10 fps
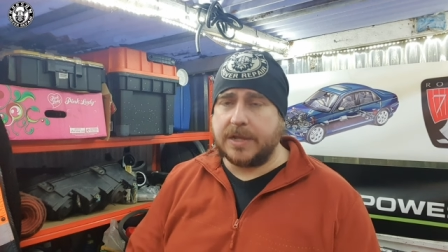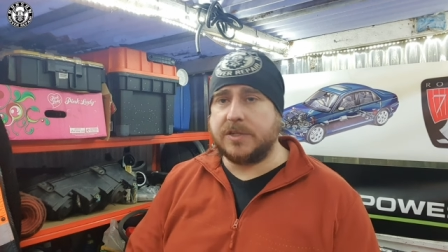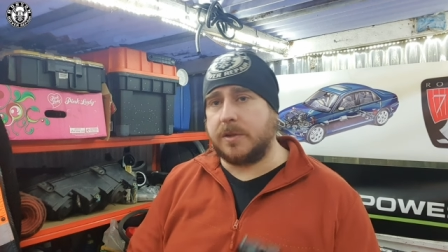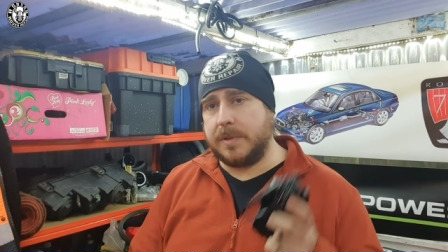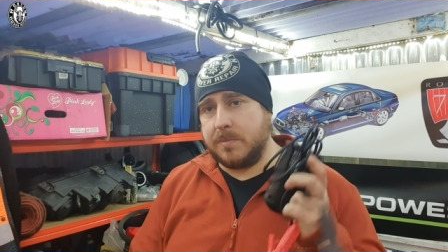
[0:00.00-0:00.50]

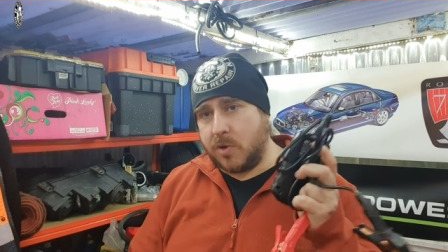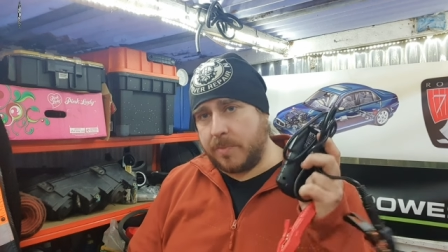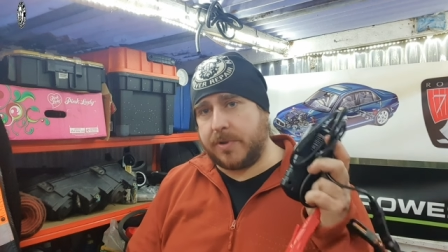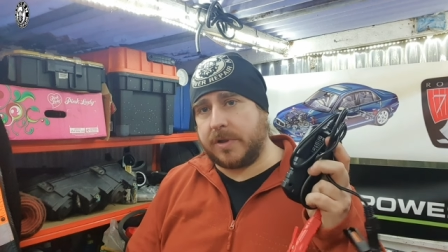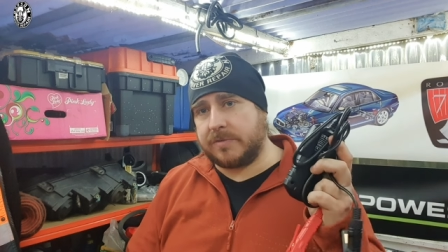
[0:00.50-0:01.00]
There's going to be
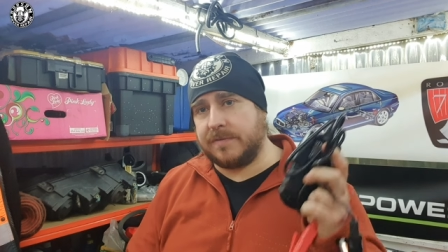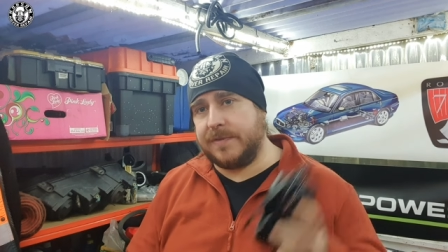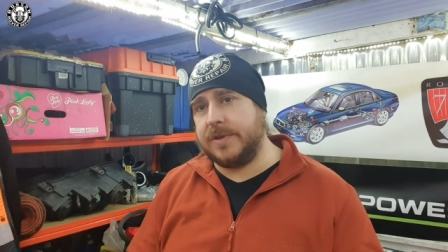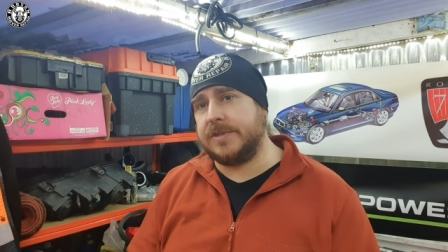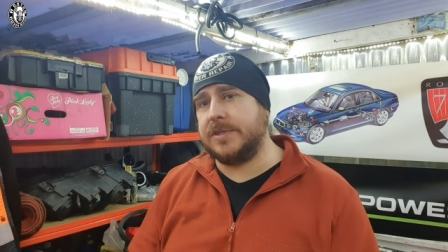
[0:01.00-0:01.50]
more product
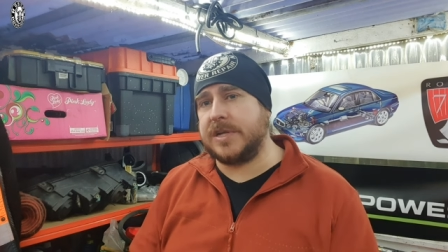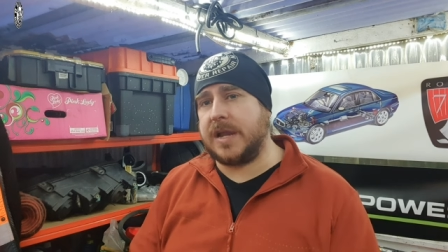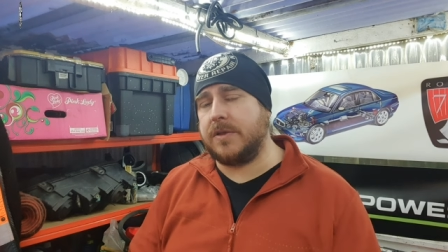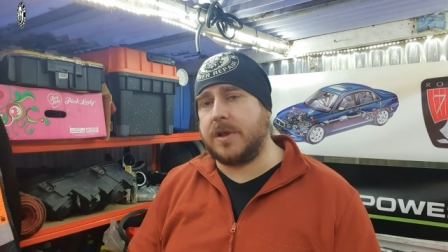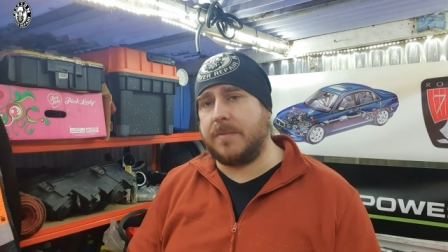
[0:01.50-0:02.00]
reviews on the
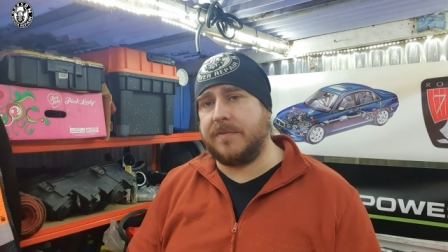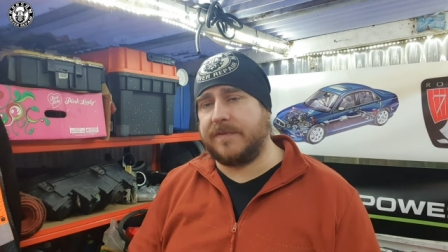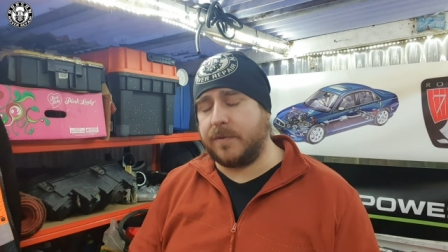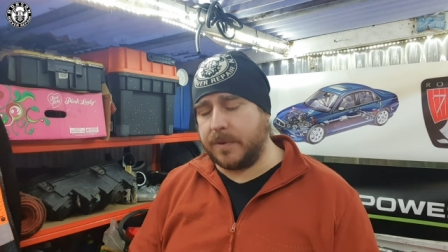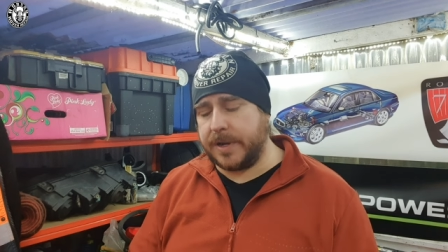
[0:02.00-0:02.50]
channel coming
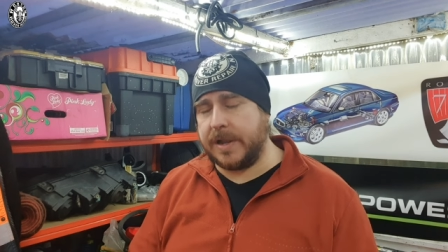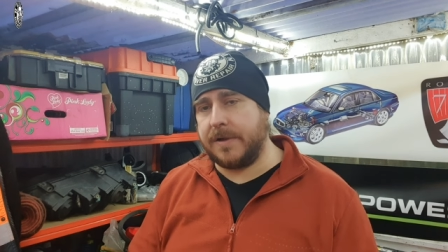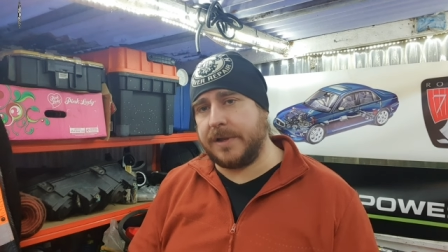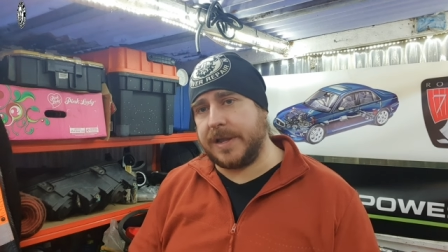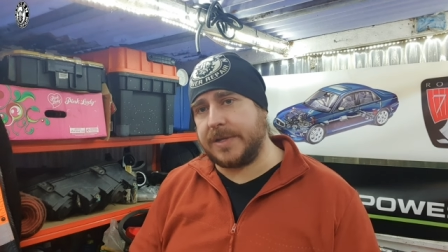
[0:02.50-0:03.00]
forward
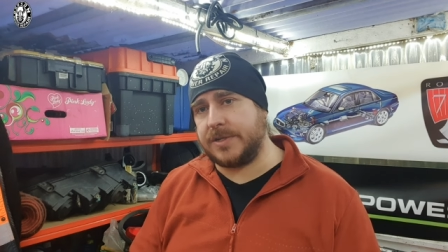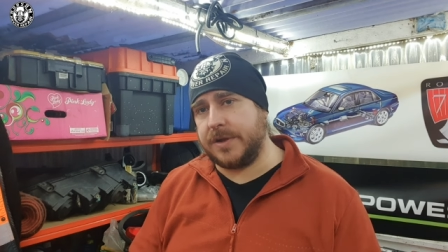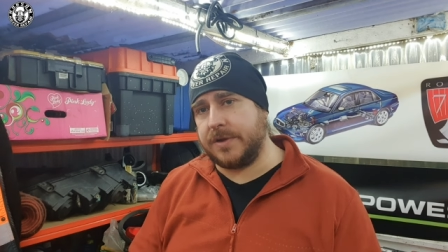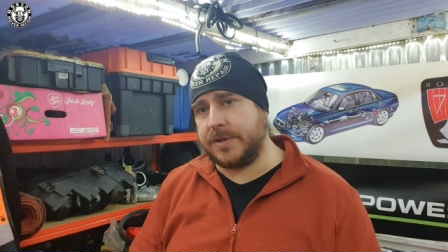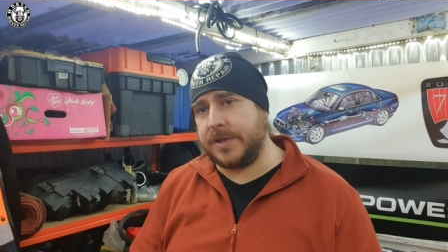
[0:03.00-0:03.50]
here in the next
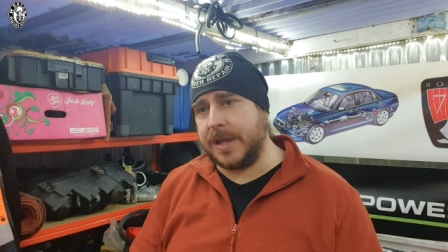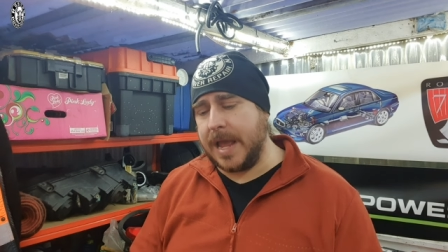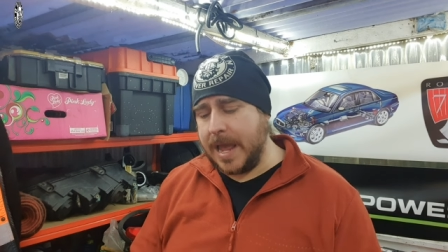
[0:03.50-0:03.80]
year or two.